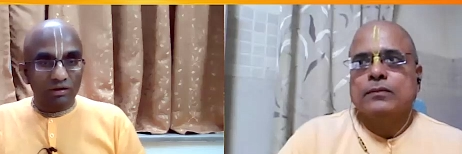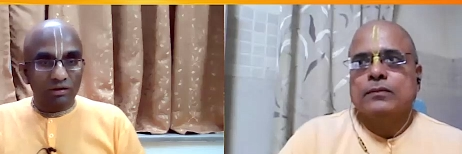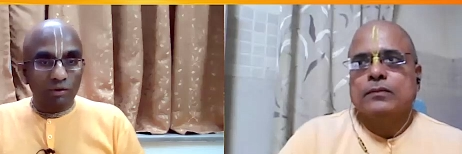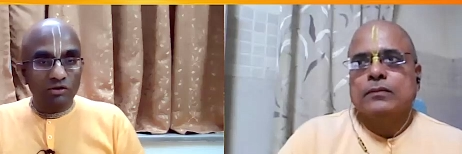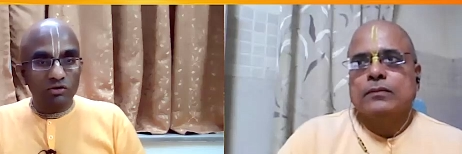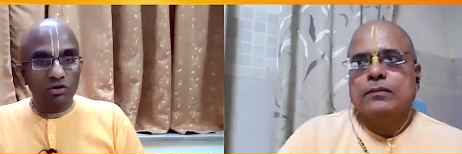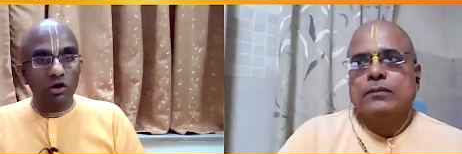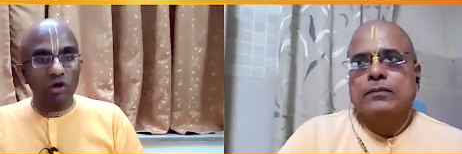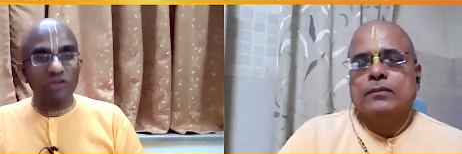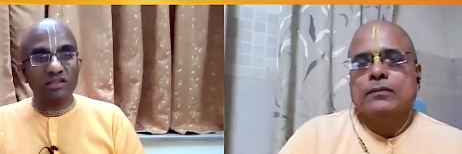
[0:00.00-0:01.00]
Speaker 1: Why should the
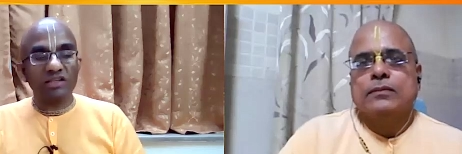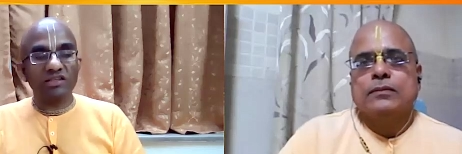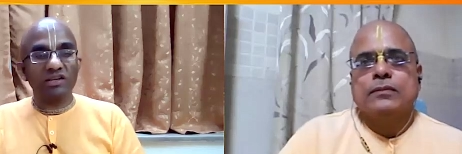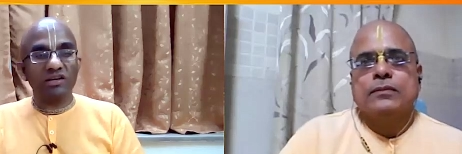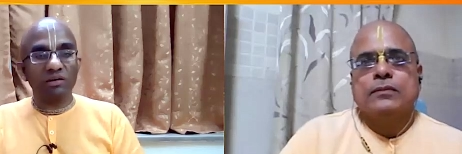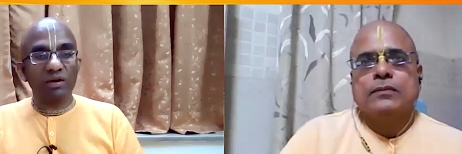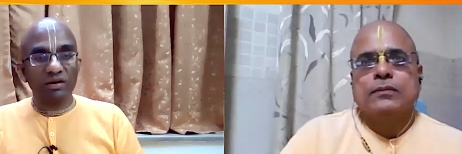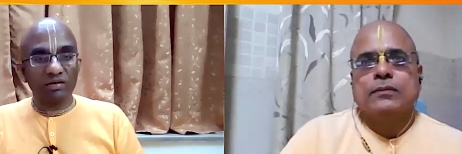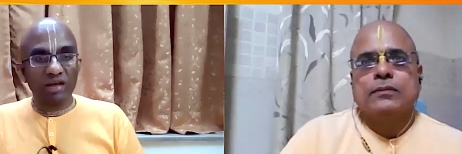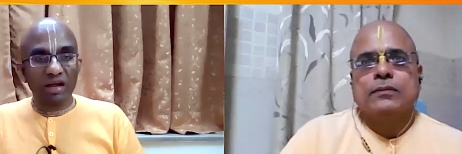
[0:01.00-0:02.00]
laws exist as
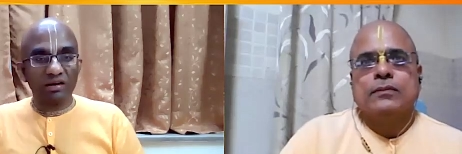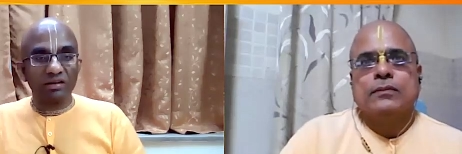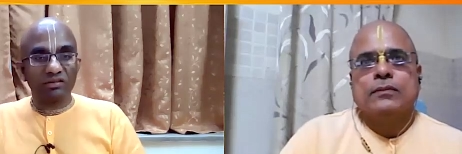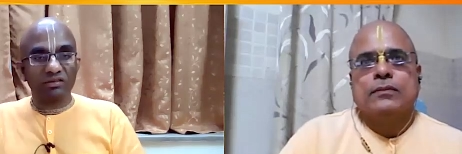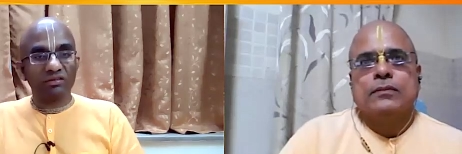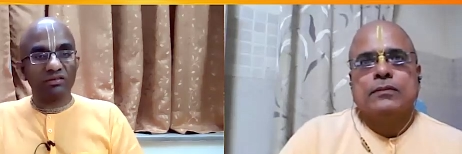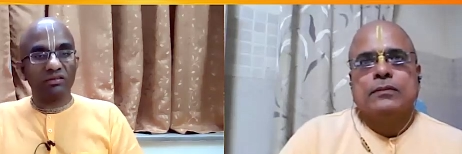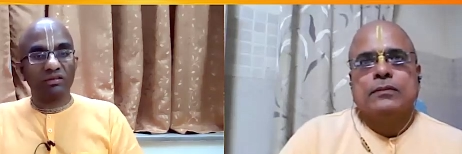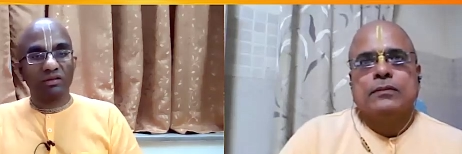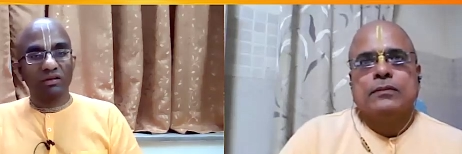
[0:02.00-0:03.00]
independent realities?
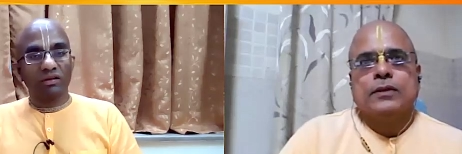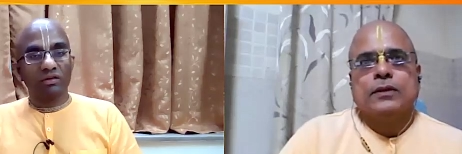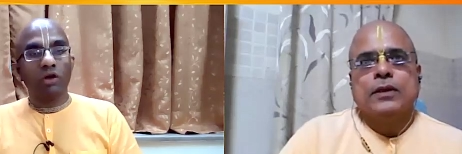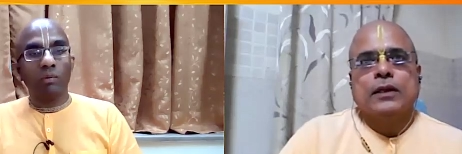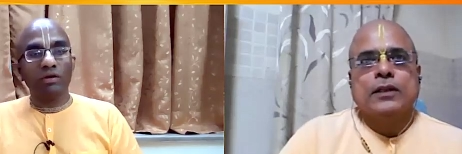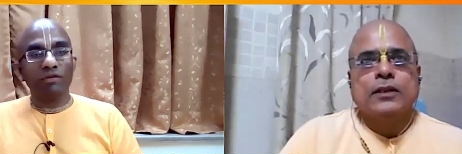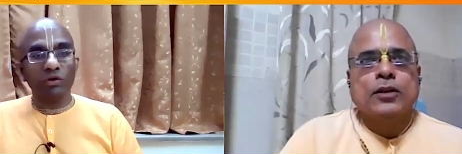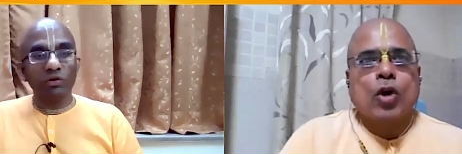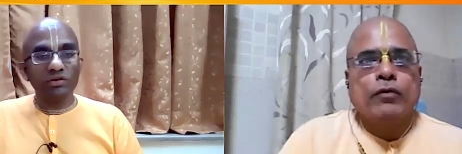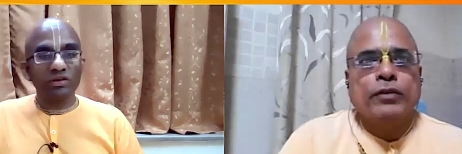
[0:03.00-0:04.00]
Normally, yeah, there
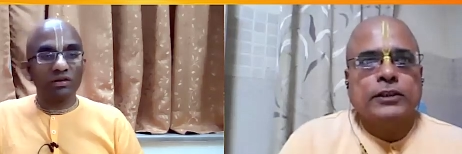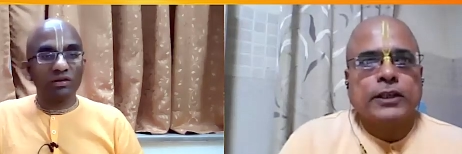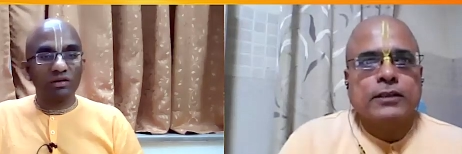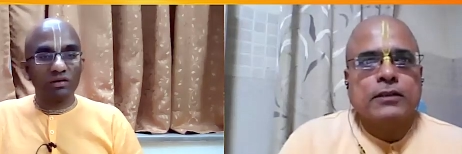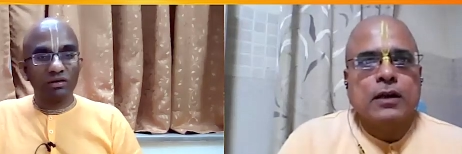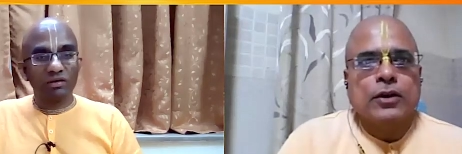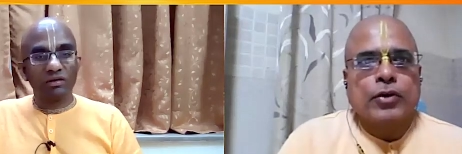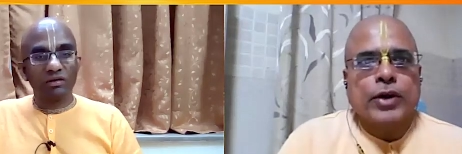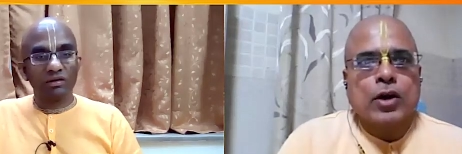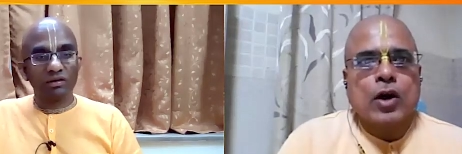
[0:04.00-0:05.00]
is a law which says
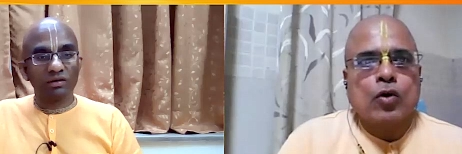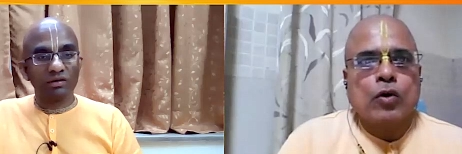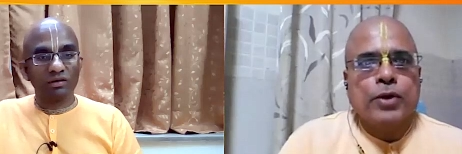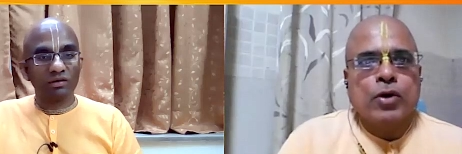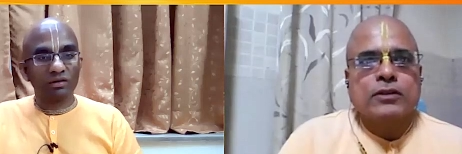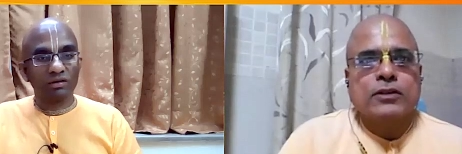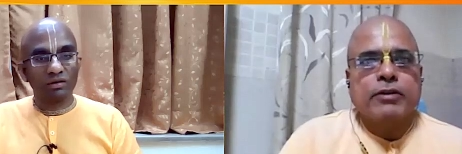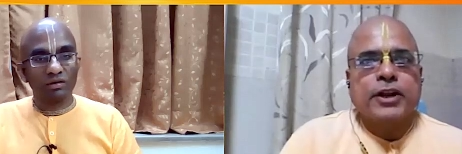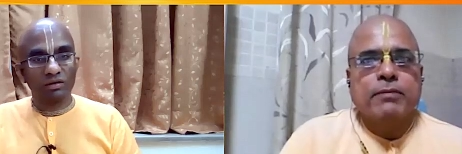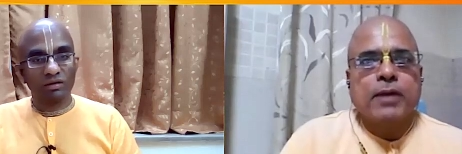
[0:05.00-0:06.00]
you
Speaker 2: cannot go beyond
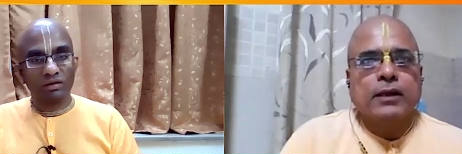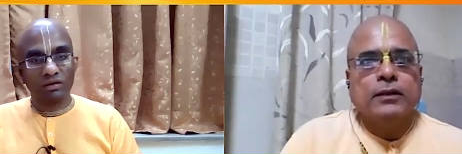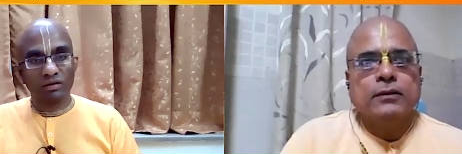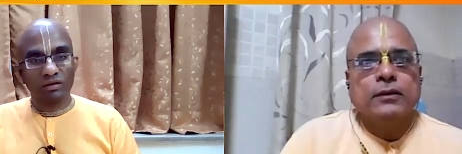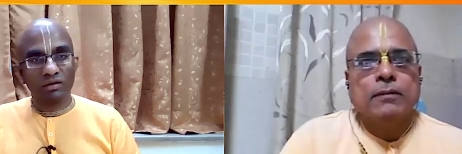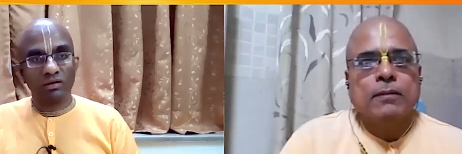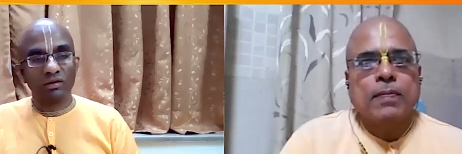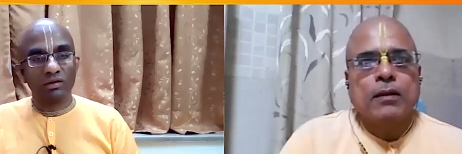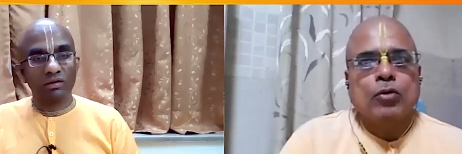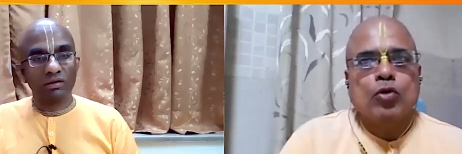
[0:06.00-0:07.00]
70 miles.
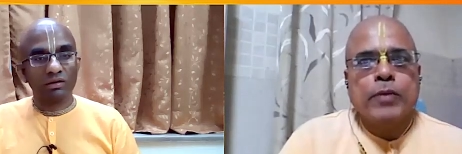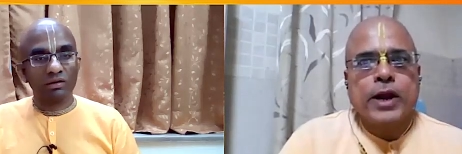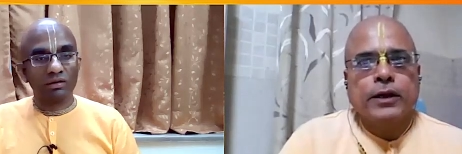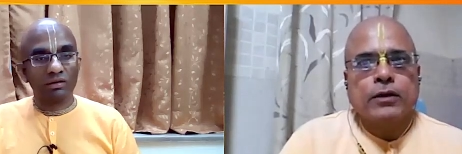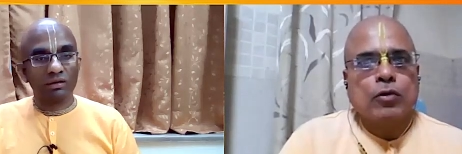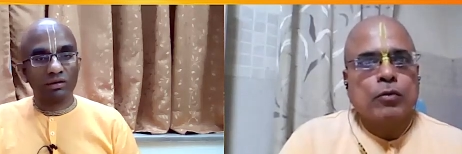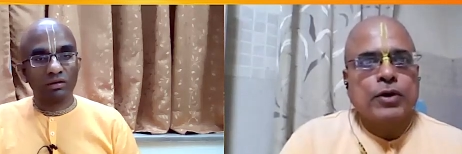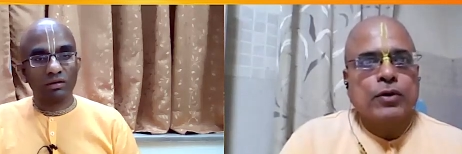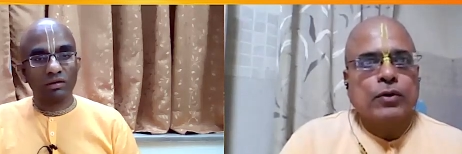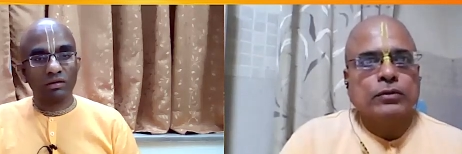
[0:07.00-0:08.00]
Who made it?
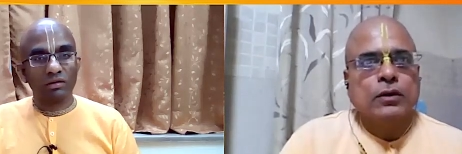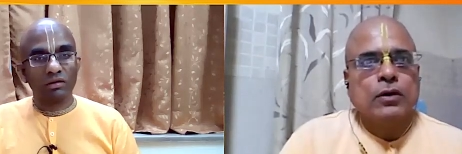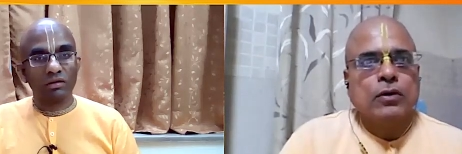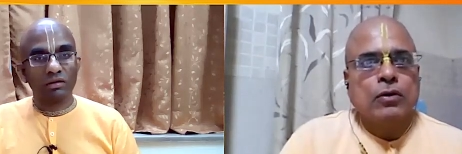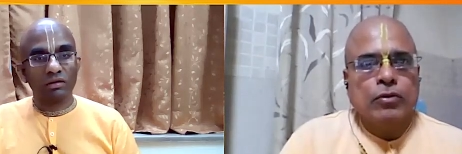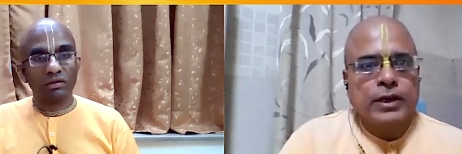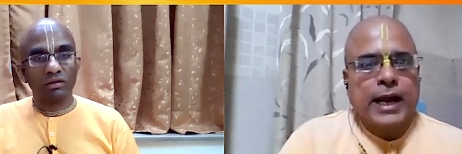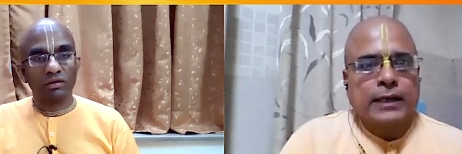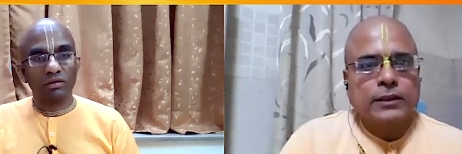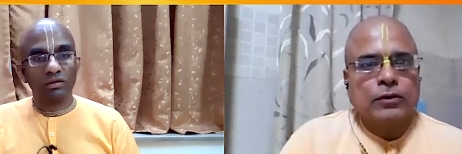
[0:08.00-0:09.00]
Nobody knows. Who
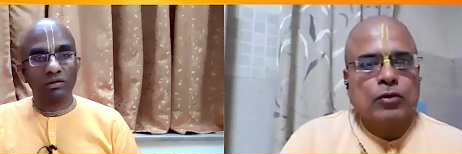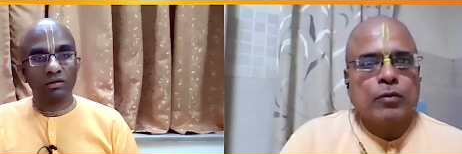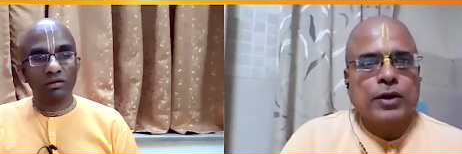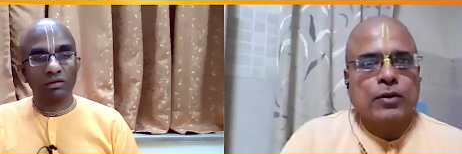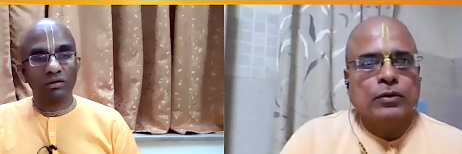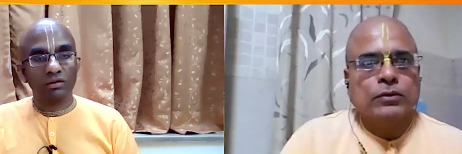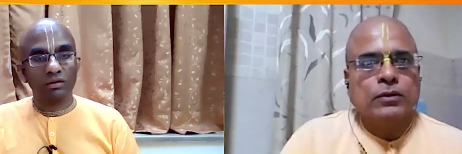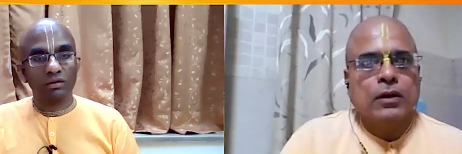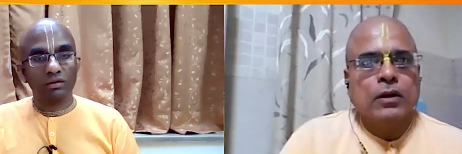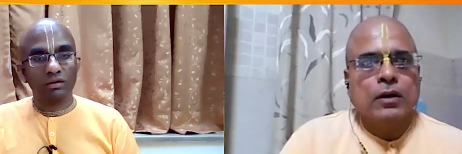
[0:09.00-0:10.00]
enacts it? Nobody
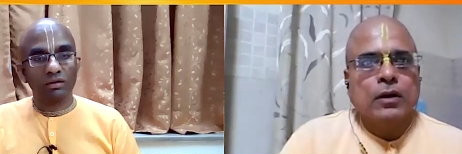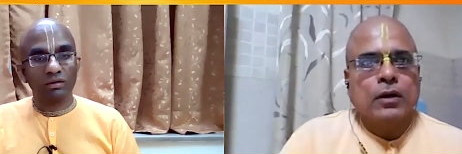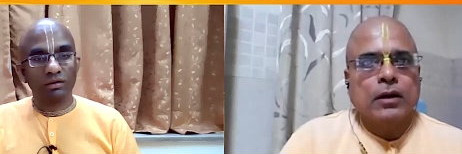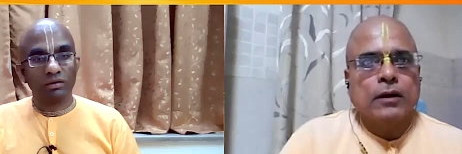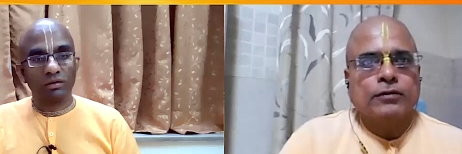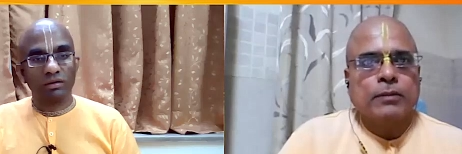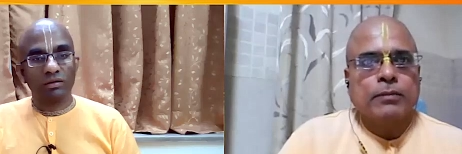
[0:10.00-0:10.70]
knows. If